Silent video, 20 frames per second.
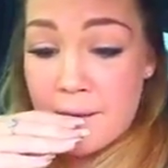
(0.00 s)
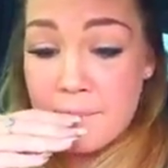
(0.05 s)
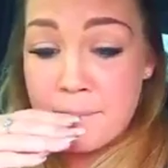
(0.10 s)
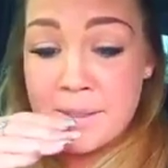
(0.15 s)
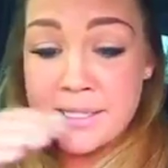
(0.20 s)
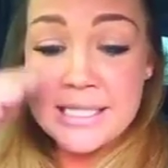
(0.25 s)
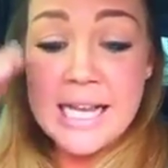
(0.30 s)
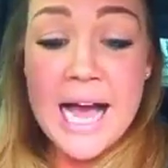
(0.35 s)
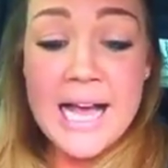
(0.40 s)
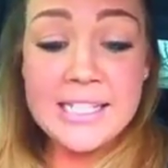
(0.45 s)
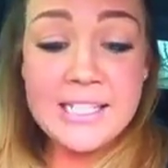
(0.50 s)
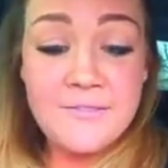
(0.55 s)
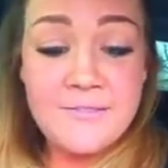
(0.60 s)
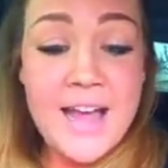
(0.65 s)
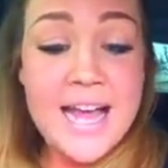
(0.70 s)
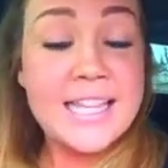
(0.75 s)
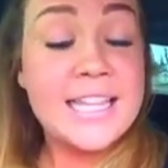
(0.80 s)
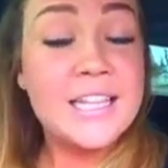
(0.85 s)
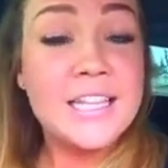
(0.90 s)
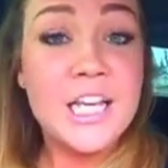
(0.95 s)
besides the
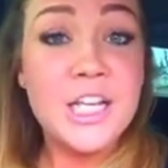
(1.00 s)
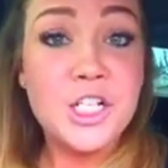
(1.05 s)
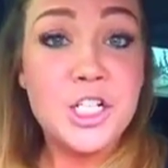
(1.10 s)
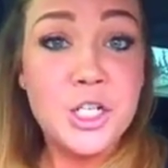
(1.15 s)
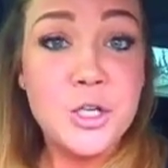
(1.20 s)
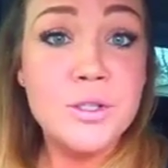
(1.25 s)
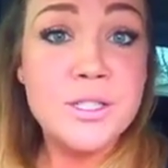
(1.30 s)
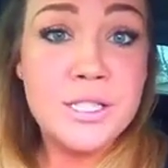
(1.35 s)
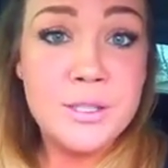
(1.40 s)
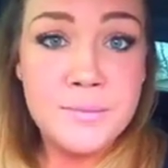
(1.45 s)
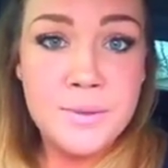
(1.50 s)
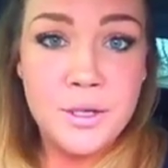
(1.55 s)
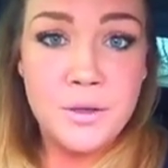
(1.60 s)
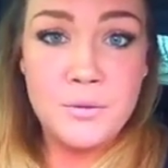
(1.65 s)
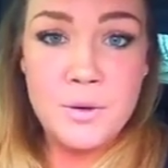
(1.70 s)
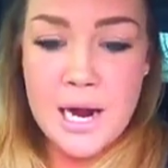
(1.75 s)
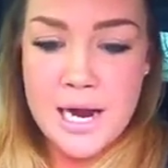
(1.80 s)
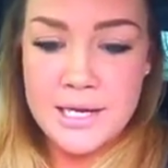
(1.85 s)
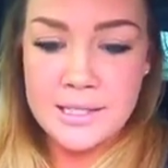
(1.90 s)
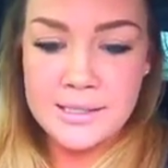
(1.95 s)
fact that they shoot
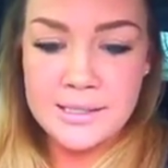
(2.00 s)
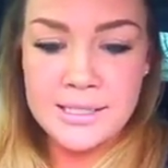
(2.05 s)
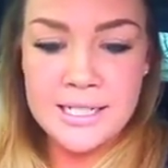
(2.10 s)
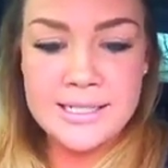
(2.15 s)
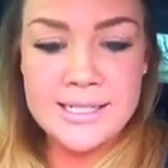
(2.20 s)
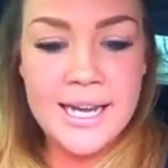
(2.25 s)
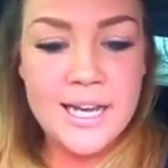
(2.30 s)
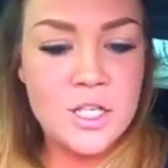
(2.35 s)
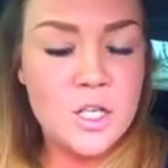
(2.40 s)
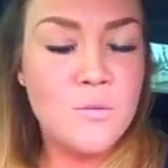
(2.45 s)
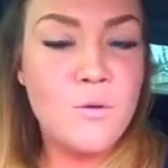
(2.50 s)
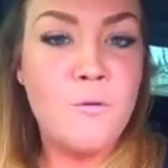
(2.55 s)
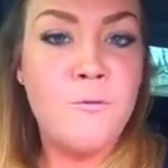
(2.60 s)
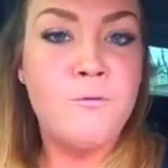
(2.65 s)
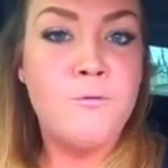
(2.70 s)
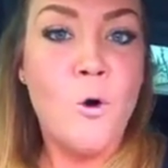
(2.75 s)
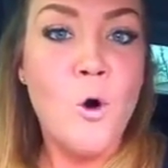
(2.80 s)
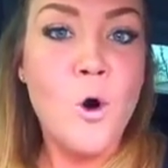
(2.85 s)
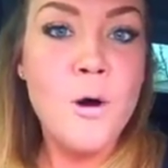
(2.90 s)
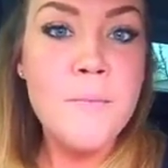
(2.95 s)
Tamir Rice, it takes over
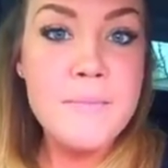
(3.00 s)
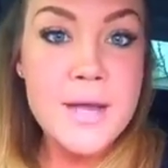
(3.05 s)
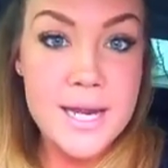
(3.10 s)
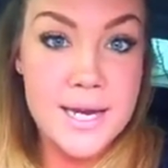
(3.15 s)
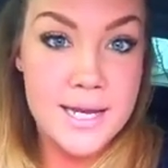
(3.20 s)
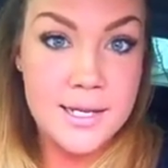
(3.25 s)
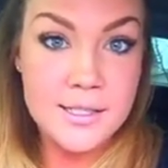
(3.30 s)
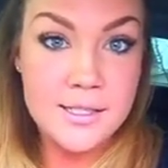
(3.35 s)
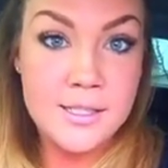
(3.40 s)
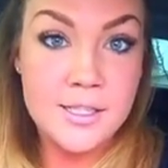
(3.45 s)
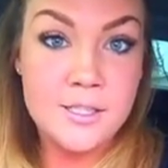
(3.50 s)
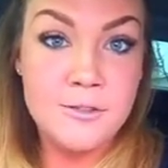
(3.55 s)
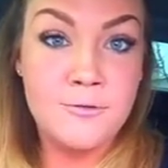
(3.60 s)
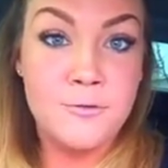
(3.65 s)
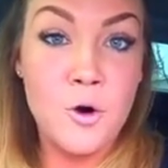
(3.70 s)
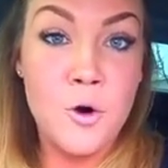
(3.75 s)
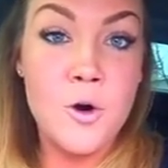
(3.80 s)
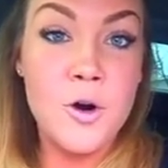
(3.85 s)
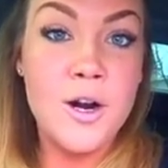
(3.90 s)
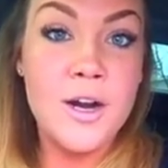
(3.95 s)
4 minutes
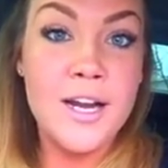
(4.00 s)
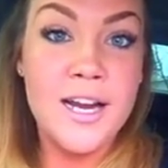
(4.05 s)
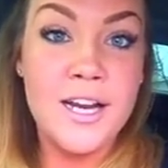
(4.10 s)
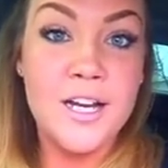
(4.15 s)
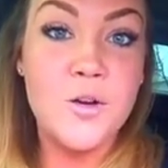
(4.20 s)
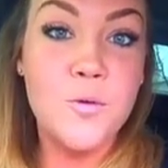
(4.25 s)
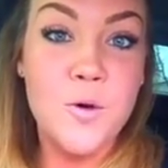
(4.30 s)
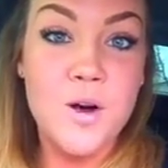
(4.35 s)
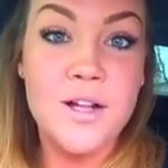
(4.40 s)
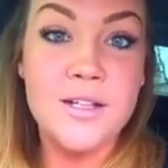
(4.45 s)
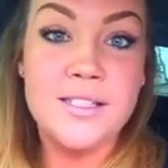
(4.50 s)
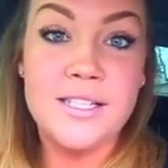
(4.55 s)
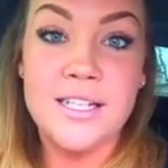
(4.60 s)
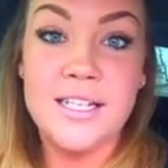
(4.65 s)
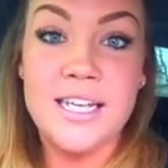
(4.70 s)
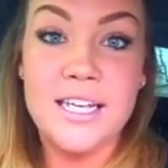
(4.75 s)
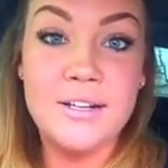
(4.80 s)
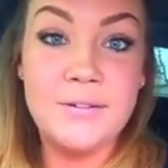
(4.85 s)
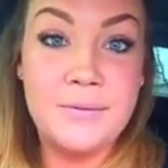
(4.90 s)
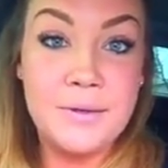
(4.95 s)
for anyone to
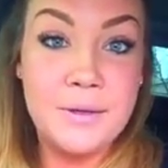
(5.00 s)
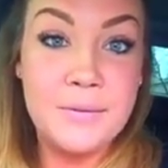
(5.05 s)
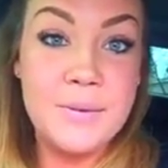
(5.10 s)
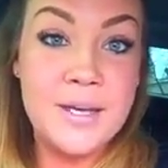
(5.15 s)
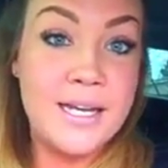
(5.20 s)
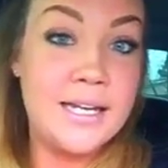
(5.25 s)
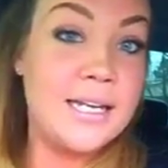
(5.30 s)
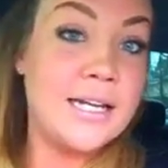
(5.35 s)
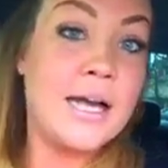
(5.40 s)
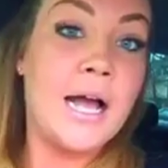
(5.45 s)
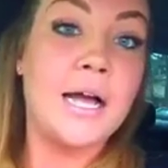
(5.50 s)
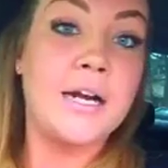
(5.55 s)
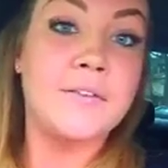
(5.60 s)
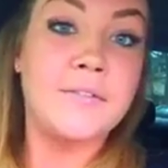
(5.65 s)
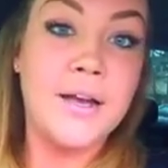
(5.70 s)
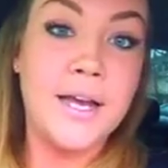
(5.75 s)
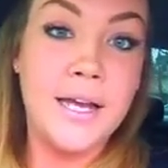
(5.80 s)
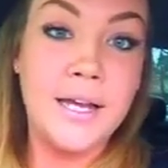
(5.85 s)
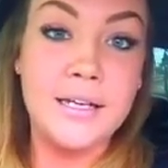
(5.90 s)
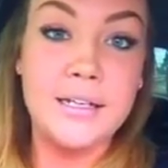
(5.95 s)
give him any kind
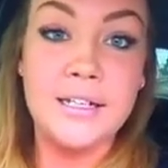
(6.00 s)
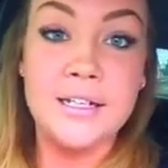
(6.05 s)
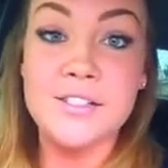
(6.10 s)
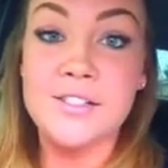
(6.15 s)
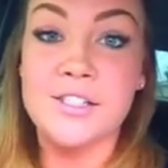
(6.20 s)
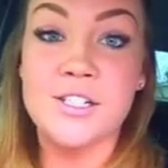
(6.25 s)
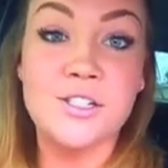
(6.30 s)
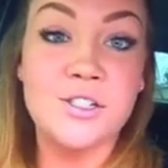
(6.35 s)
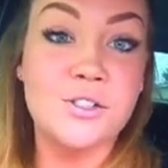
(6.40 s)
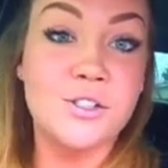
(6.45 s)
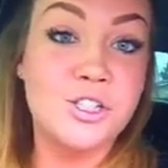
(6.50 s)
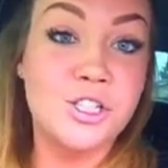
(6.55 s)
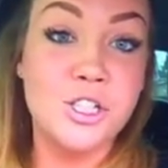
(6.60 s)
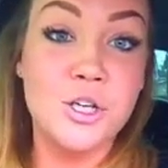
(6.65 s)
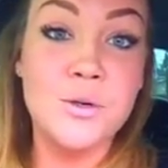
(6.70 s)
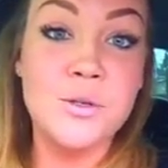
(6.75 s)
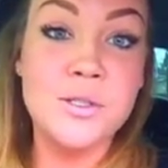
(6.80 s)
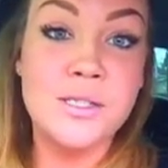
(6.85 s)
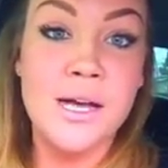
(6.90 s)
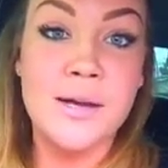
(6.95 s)
of aid. His sister
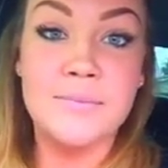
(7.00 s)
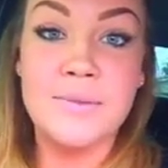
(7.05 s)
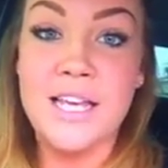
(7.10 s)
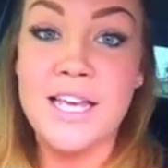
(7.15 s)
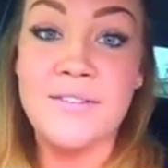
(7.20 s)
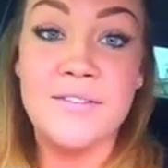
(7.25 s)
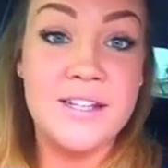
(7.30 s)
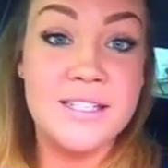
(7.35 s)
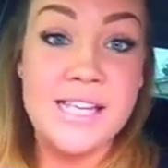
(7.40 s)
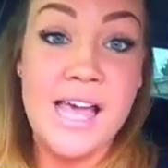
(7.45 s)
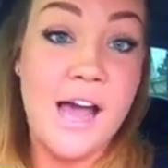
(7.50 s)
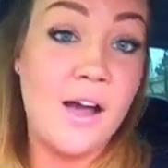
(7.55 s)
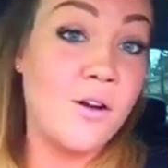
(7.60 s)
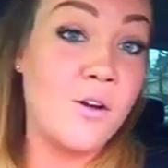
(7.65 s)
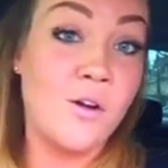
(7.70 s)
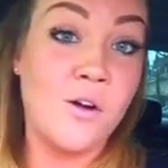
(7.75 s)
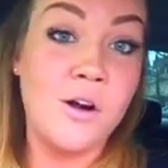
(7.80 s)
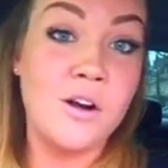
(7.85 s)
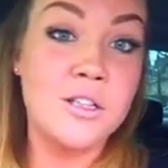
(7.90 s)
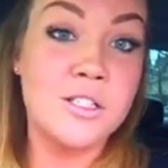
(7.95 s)
shows up. They even
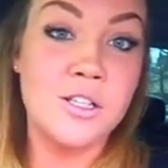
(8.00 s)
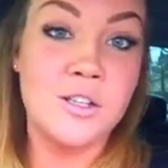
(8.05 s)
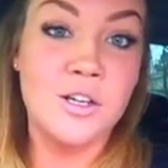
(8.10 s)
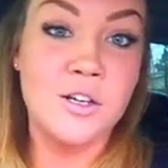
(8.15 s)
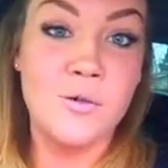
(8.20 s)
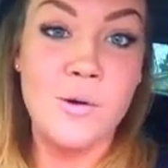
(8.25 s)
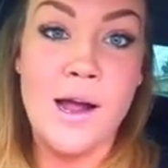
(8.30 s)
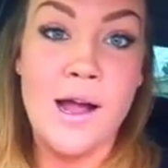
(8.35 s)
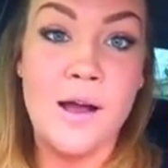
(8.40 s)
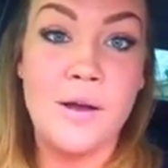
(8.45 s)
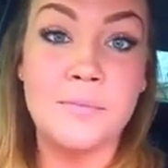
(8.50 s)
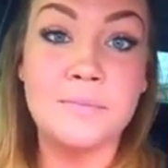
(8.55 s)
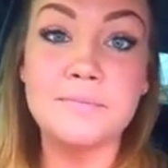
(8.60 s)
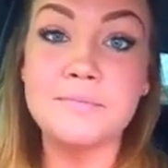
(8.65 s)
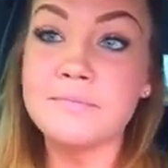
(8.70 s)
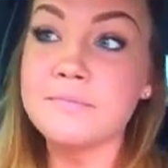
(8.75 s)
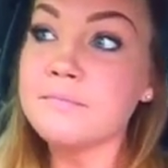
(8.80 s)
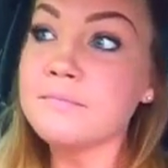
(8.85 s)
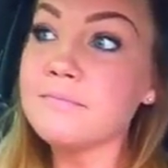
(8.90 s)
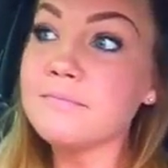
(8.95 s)
tackle her to the ground.
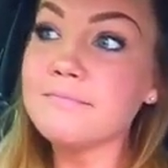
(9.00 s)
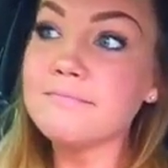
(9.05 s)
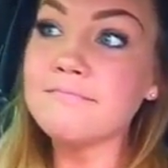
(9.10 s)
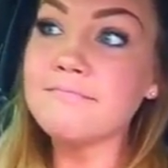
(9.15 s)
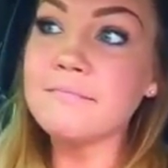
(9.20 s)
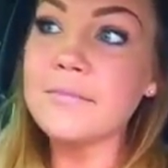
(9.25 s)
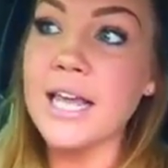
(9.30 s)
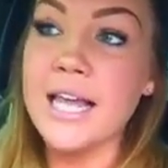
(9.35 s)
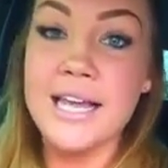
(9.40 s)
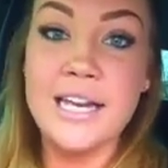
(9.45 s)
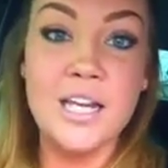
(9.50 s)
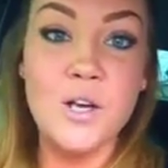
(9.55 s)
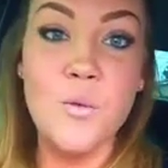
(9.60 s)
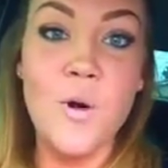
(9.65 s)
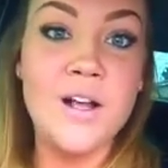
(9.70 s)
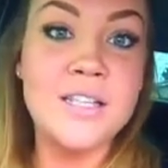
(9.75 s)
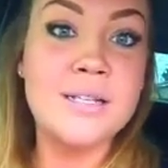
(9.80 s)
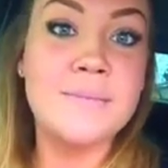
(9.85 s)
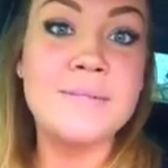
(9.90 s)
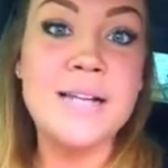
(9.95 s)
And he
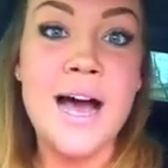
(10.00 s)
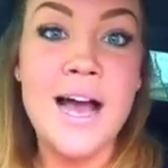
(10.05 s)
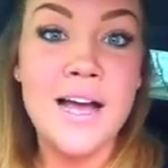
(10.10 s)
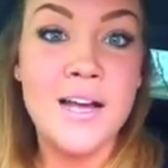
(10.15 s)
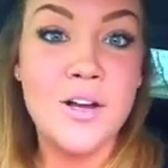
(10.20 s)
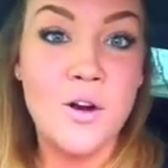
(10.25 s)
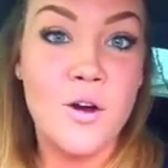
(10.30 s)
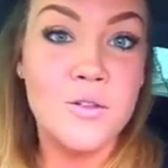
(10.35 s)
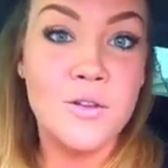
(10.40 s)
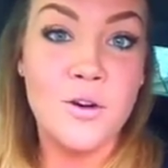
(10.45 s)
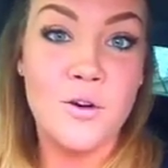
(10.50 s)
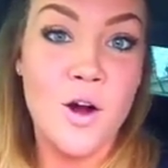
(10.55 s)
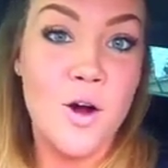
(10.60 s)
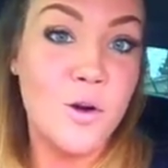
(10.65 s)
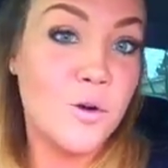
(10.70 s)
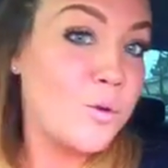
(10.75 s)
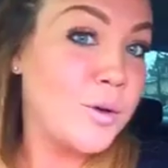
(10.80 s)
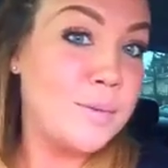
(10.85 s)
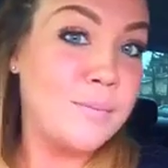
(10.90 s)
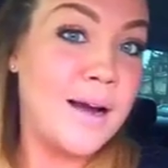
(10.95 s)
winds up dying on the
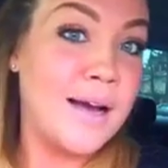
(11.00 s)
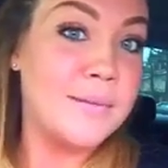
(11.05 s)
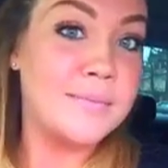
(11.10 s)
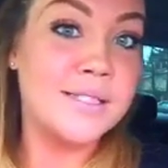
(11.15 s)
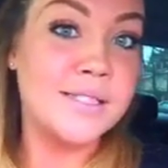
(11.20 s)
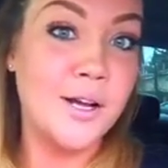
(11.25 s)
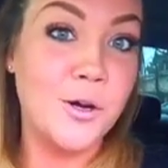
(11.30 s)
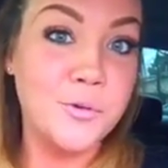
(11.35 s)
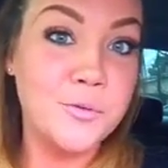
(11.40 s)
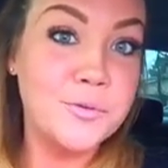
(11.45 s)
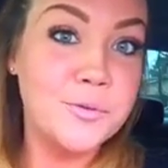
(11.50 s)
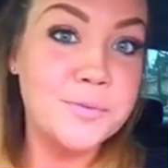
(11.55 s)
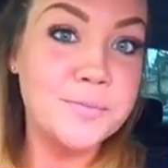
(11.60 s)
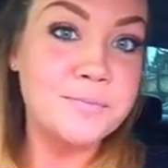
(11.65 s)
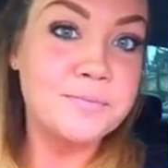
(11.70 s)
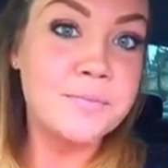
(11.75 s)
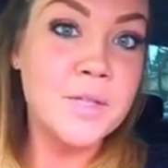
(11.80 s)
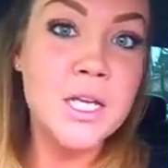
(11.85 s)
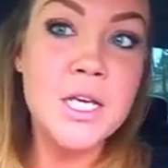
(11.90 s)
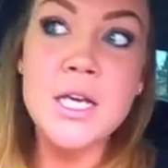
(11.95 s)
concrete by himself.
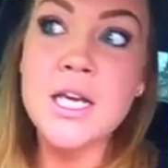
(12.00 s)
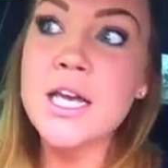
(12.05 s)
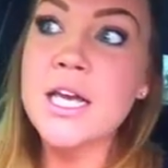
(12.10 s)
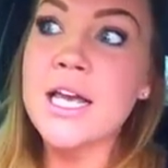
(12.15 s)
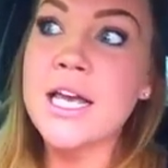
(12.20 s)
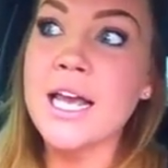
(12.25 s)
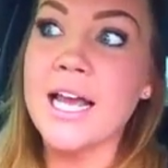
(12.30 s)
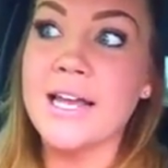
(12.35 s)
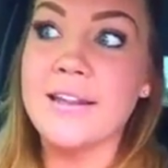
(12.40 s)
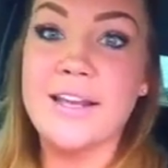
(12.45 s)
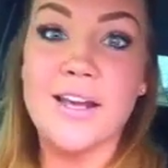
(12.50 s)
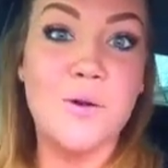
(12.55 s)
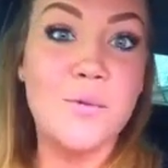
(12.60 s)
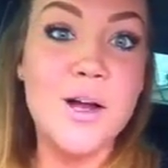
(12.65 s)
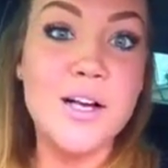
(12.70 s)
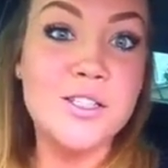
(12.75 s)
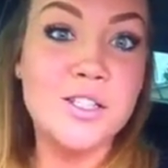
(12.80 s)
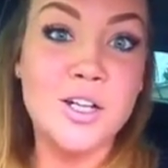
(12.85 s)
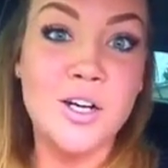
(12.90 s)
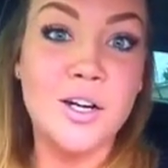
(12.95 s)
And they
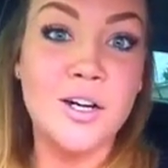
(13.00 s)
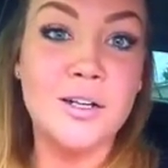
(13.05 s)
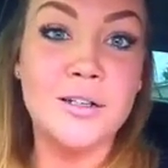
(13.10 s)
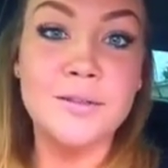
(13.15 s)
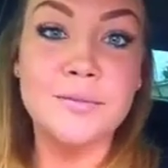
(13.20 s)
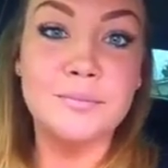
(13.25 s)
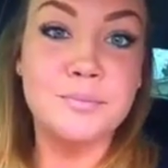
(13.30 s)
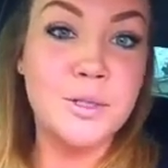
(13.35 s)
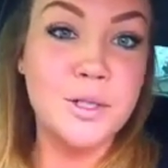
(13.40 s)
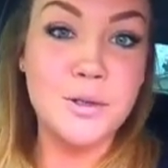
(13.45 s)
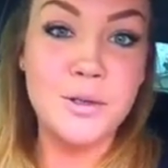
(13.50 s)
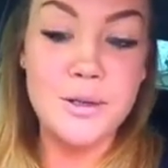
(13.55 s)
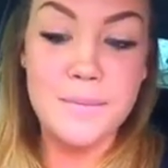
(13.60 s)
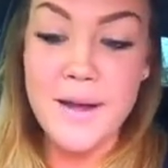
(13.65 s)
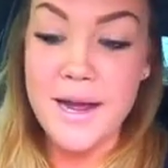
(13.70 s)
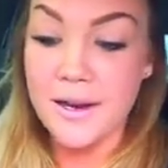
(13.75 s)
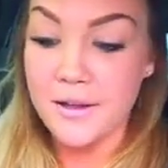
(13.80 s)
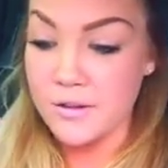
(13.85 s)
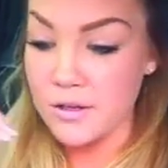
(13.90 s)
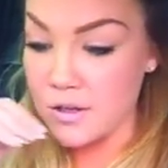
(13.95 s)
arrest her, put her in the
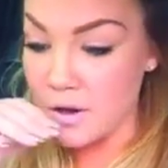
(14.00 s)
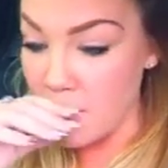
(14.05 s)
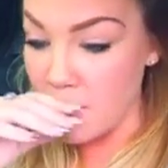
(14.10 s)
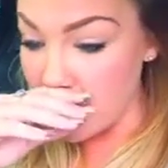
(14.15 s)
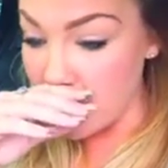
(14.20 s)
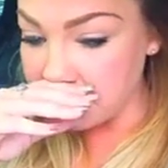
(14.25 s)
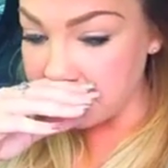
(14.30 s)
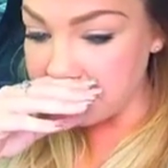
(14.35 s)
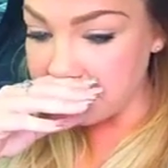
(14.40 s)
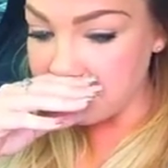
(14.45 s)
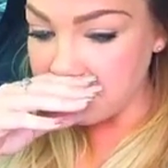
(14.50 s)
back of the car.